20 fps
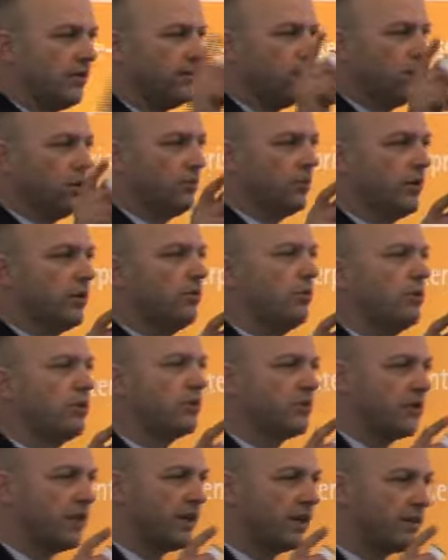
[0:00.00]
informal on
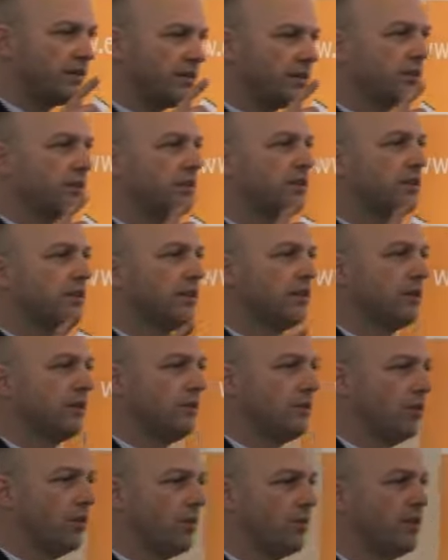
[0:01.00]
one side and
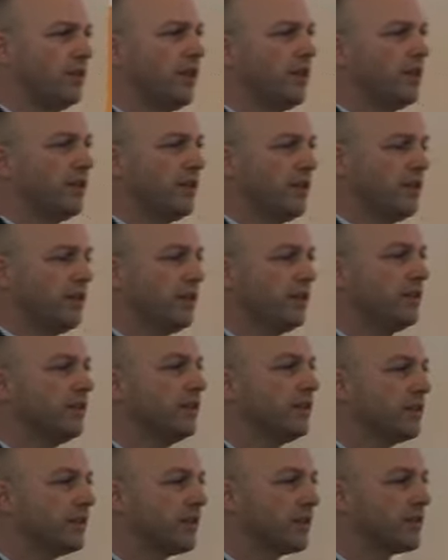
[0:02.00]
formal on the other,
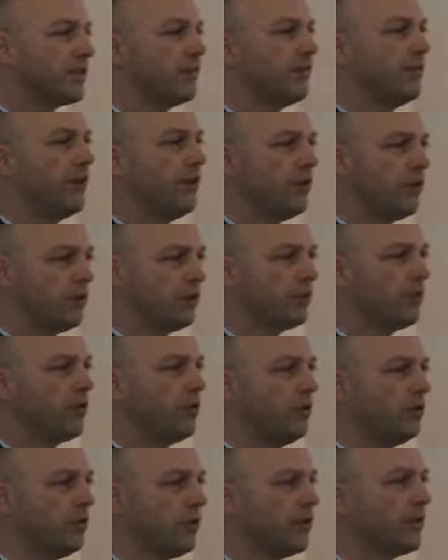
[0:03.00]
and it's a very good
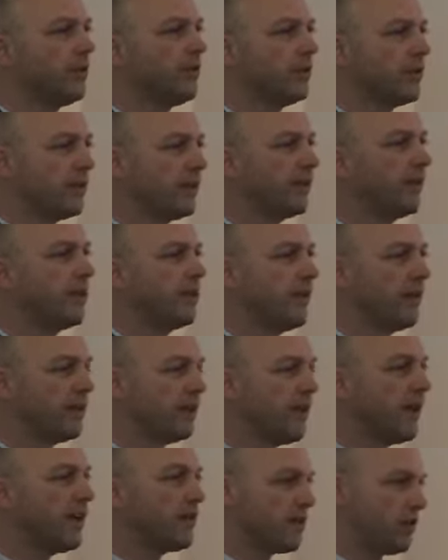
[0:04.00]
program that it
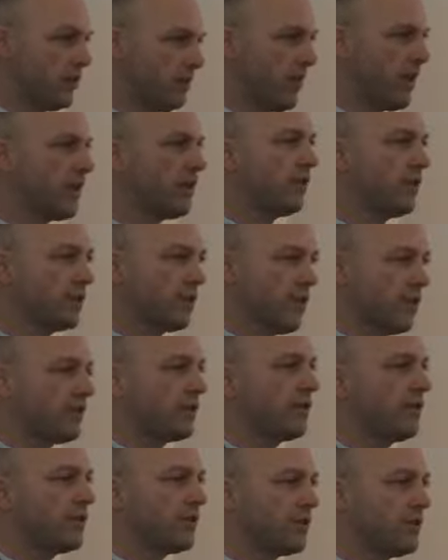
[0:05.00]
allows you to make those
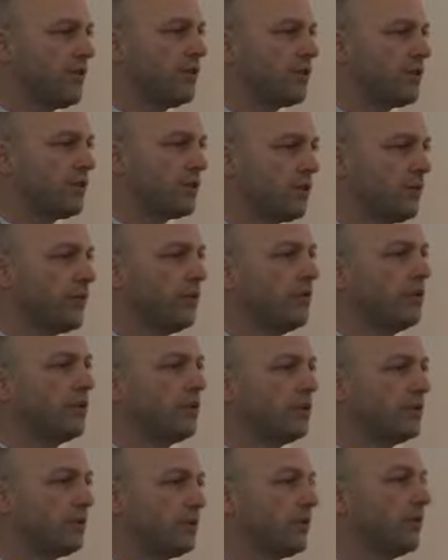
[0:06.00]
types of decisions when you're
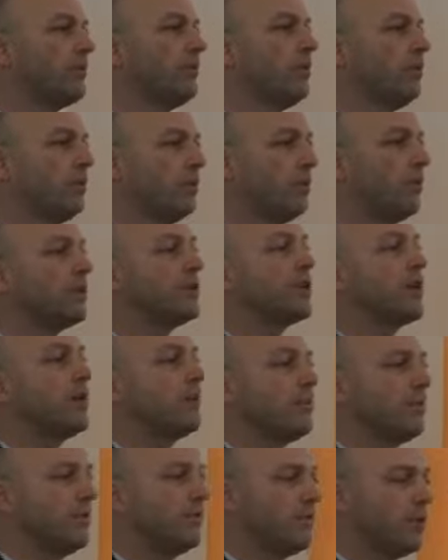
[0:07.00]
going to, what
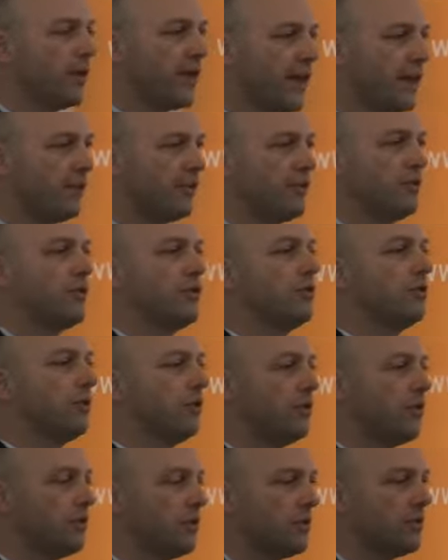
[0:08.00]
type of modalities you're
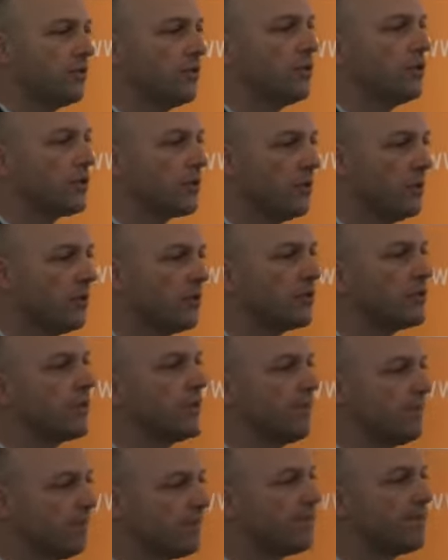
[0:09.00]
going to use for each course,
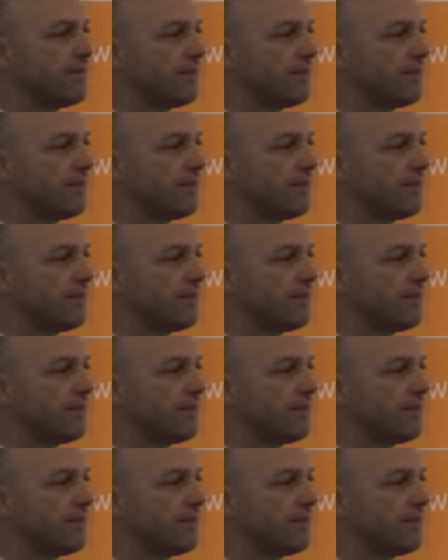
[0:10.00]
right?